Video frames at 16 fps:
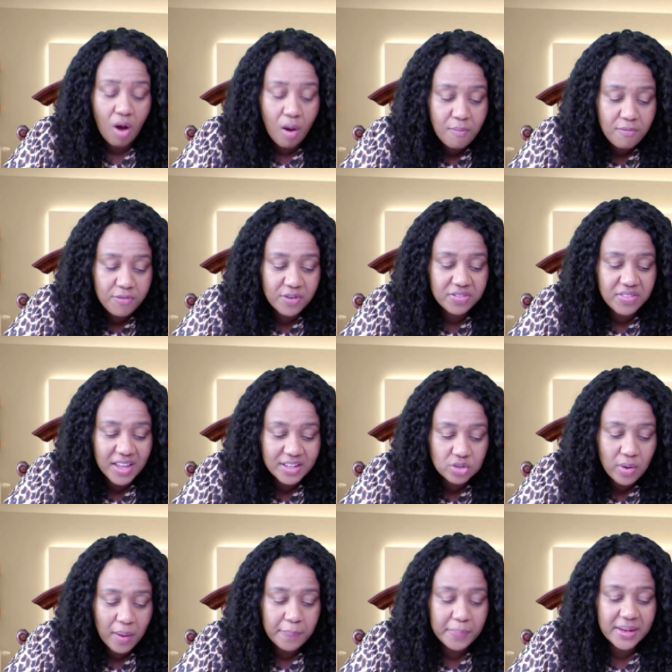comfort
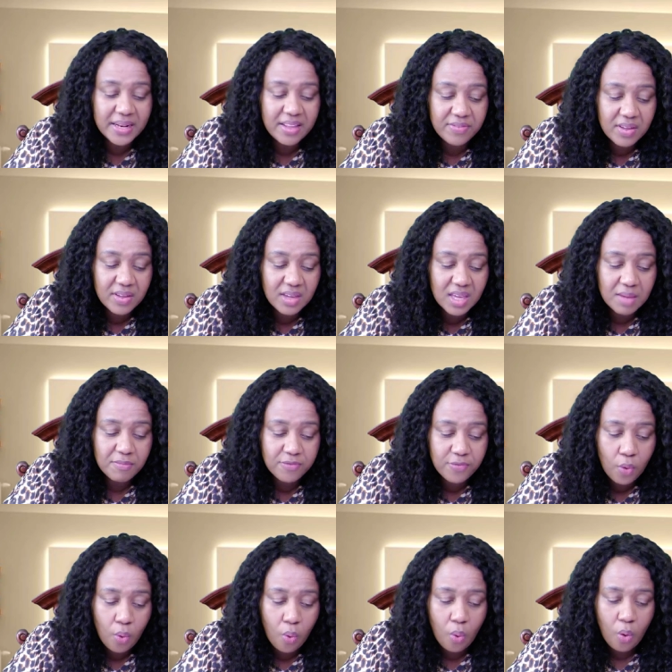that you are believing him
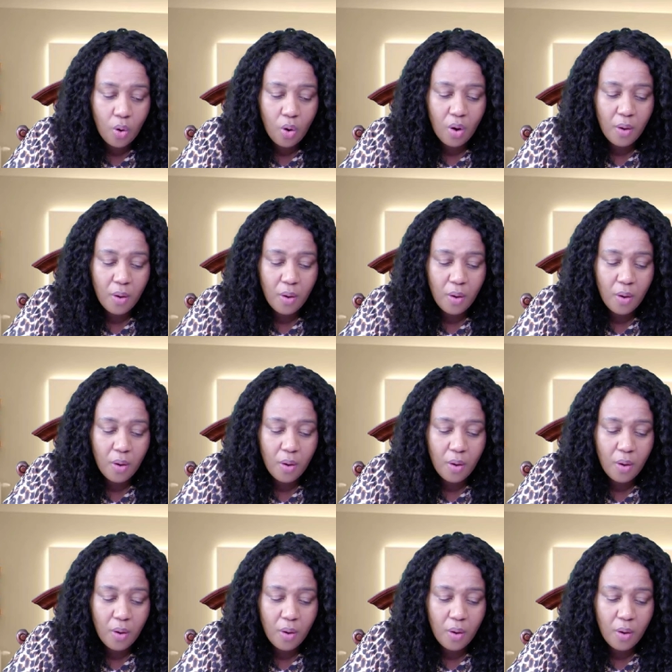for.